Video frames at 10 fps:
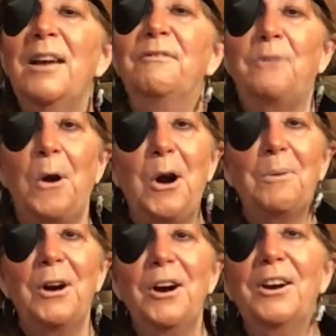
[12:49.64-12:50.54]

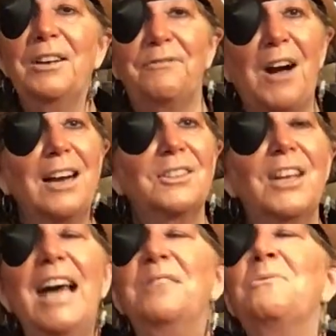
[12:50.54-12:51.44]
Forward a forecastle
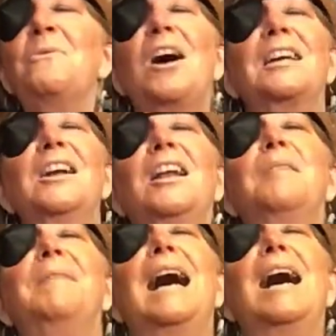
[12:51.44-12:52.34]
head and walking all
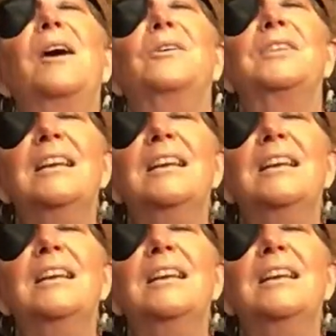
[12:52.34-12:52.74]
about.